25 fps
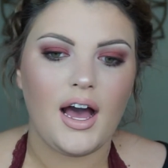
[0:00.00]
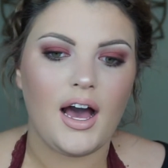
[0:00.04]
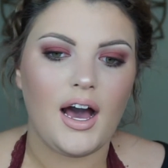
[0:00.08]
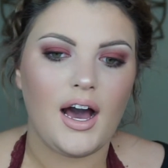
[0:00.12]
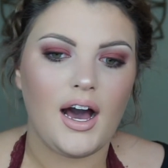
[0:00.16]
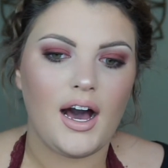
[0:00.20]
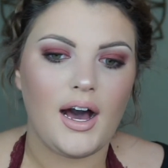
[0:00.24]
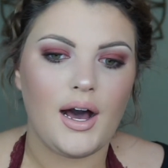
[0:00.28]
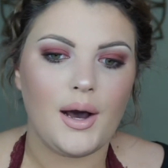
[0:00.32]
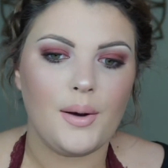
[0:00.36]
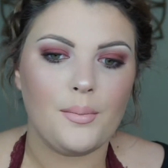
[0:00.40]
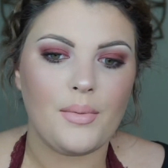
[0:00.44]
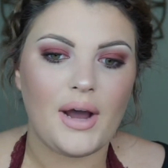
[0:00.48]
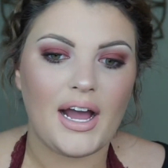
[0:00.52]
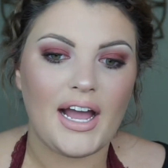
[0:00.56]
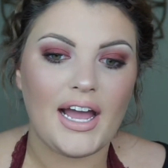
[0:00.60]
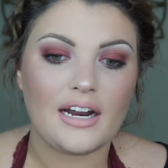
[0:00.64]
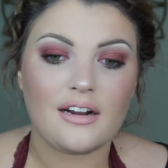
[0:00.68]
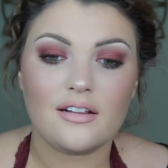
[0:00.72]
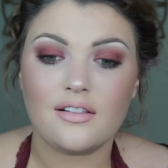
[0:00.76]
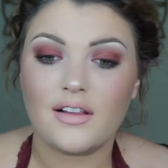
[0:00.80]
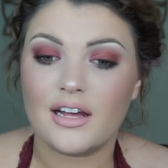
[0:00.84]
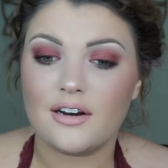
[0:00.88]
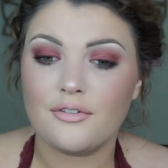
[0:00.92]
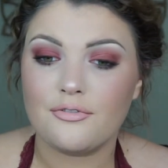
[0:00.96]
I
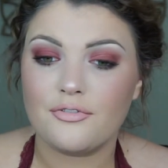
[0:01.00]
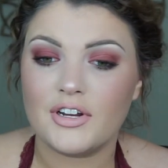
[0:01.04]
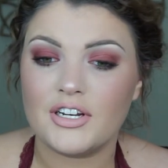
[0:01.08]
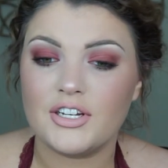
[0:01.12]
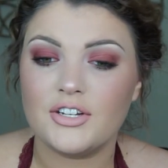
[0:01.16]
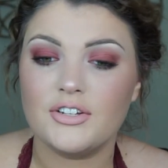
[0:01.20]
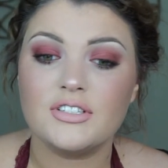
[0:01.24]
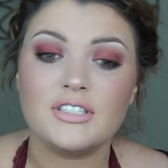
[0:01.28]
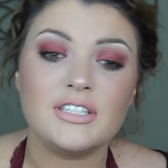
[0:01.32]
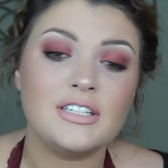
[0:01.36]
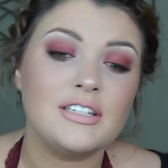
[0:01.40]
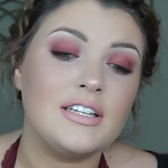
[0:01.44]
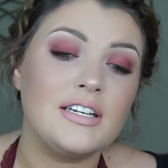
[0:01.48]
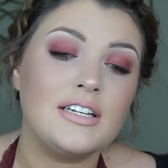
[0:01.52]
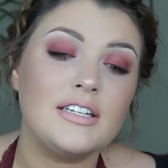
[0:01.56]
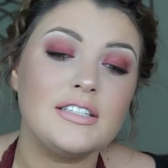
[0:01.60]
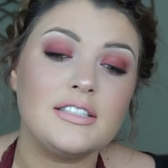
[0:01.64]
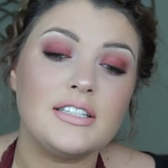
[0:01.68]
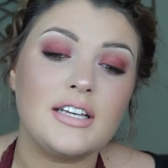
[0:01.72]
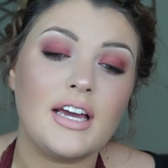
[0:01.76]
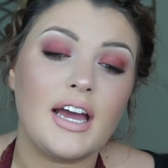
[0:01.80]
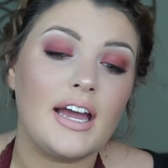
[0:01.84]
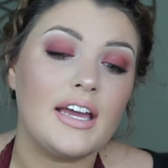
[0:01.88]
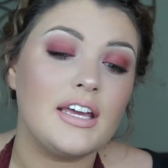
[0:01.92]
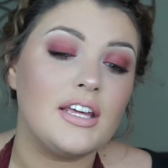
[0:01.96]
had a lot of fun using
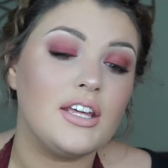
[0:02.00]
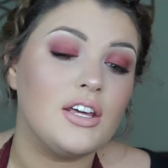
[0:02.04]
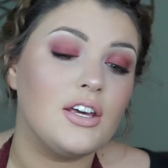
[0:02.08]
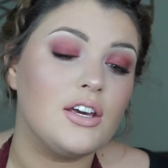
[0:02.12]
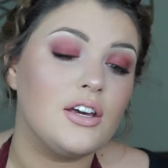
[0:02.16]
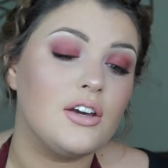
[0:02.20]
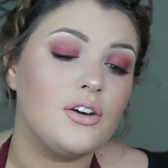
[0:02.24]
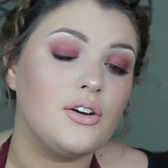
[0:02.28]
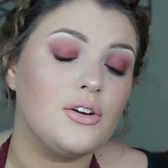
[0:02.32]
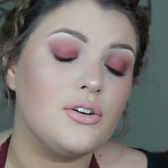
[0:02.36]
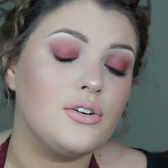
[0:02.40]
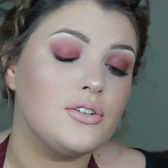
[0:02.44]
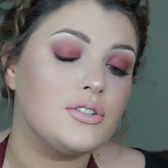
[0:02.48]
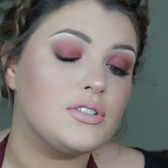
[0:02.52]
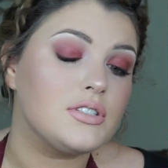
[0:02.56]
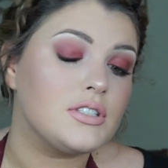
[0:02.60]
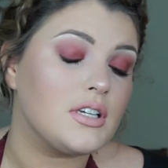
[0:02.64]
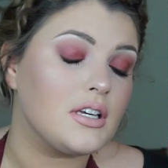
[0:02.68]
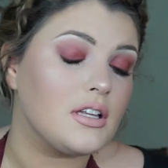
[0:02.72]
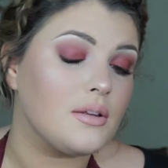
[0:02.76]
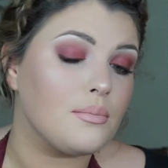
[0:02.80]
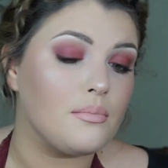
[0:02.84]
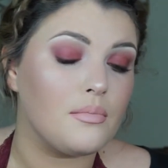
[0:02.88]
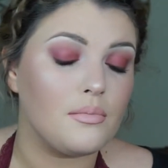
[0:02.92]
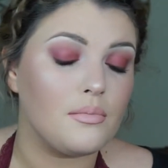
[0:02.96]
this. I used
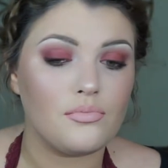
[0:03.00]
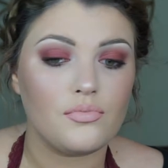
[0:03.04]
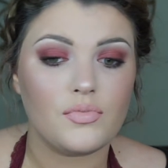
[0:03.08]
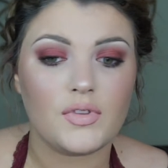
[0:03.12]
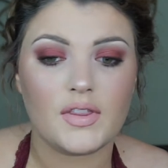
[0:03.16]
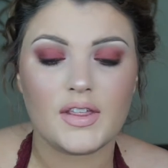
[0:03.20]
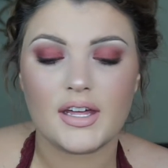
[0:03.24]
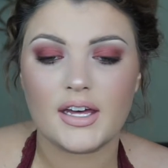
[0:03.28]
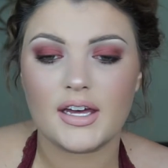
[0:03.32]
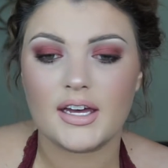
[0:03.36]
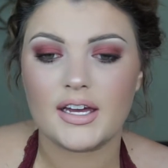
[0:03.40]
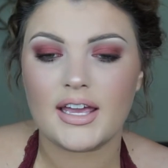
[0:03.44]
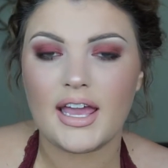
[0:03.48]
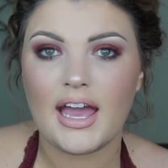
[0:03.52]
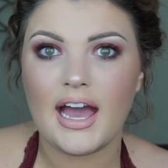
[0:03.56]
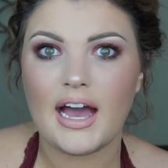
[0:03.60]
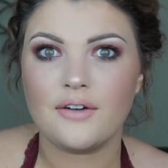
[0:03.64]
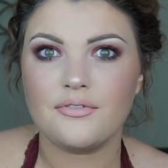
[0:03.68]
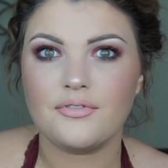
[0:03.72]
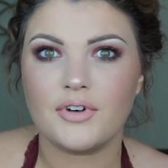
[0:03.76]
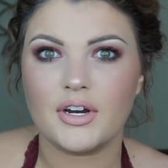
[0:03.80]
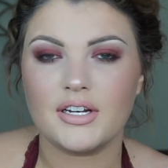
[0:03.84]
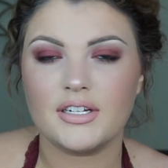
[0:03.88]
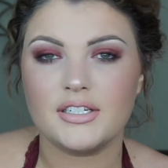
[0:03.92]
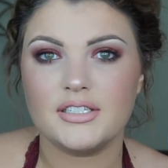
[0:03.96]
the
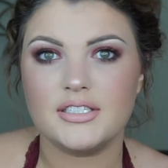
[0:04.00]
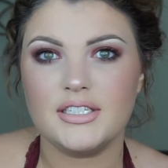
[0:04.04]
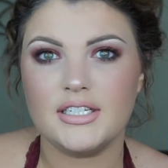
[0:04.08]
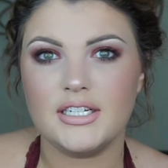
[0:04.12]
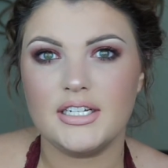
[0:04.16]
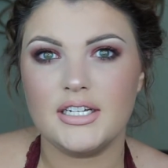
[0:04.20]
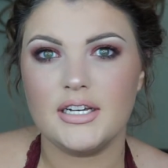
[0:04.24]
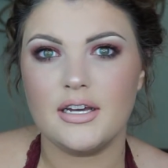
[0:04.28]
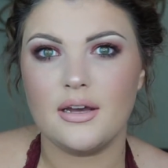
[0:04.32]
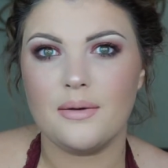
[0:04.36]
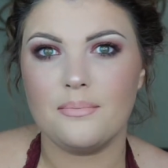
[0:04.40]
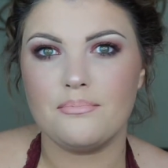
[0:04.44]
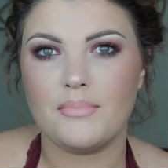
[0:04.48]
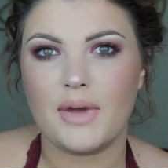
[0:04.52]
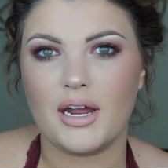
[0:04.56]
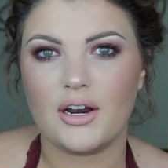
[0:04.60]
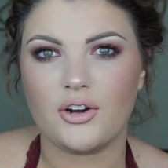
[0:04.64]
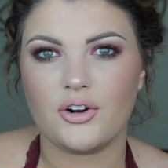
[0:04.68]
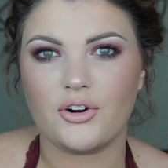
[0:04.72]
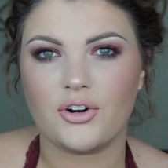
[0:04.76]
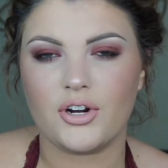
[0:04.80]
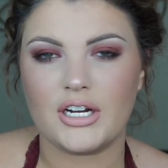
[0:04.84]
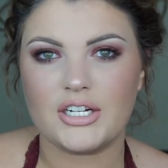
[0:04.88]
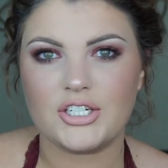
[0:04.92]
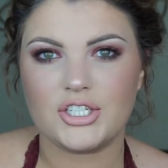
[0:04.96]
Kat Von D Metal
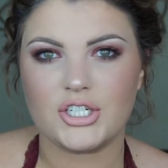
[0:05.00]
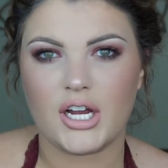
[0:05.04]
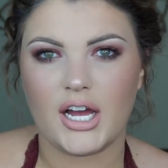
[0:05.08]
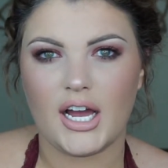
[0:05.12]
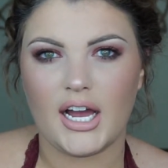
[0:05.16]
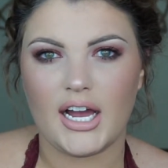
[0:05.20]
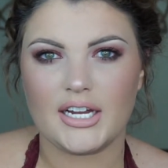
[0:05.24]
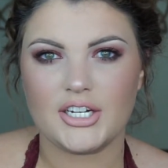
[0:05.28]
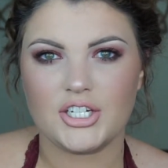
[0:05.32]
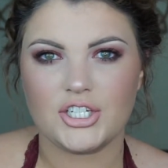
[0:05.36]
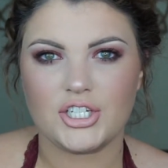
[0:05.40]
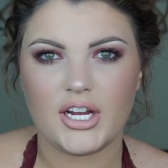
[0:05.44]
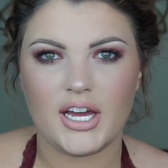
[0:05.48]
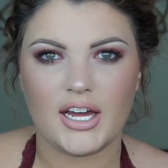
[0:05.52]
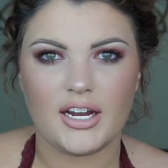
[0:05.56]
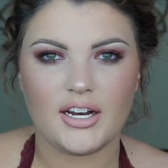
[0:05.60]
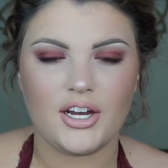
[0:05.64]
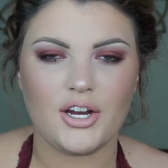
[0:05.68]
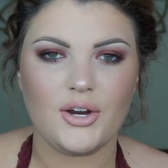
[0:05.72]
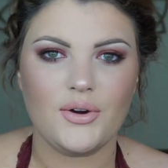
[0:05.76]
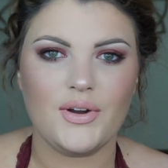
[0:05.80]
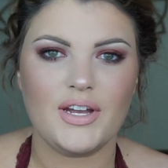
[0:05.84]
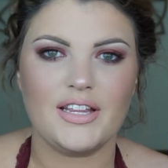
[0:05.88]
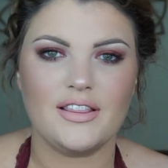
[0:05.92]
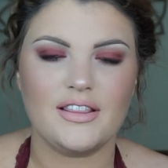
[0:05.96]
Crush
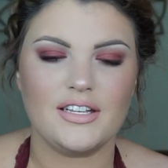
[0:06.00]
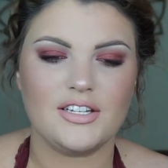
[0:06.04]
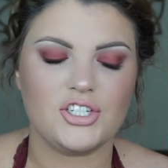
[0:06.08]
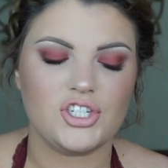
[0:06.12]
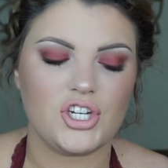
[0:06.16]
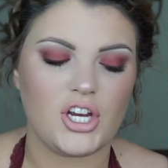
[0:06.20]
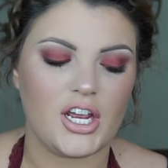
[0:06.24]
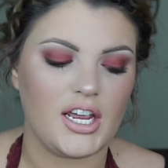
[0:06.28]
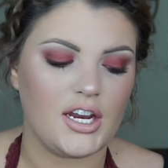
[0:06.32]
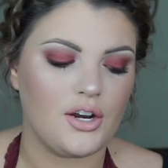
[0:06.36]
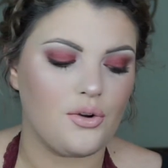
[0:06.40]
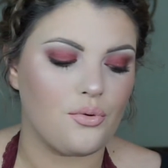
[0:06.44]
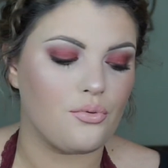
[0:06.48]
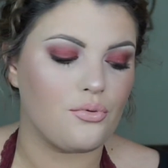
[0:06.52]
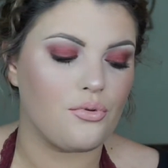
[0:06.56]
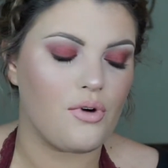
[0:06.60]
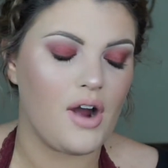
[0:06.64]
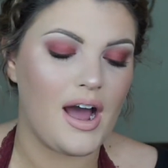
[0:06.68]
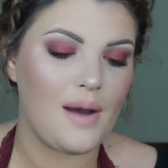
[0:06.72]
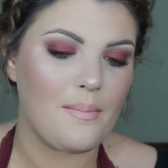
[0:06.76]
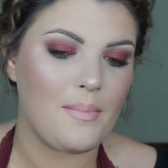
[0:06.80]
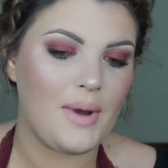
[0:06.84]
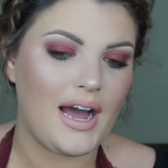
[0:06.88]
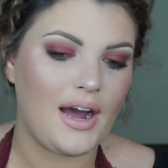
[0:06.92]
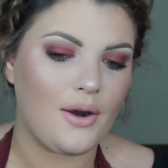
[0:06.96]
eyeshadow in the shade
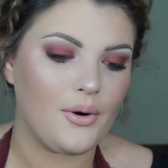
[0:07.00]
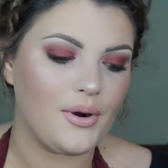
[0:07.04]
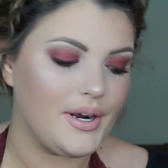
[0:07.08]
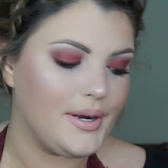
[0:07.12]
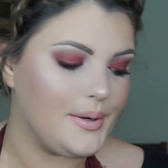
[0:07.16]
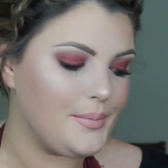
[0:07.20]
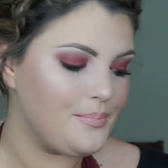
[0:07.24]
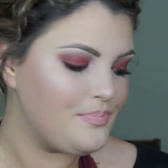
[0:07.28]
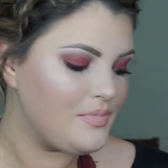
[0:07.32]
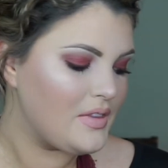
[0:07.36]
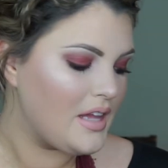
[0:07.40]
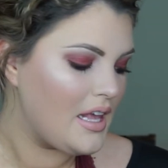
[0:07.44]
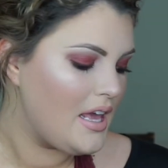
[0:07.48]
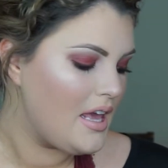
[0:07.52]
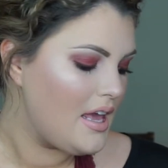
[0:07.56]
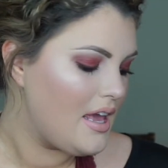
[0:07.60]
Raw Power.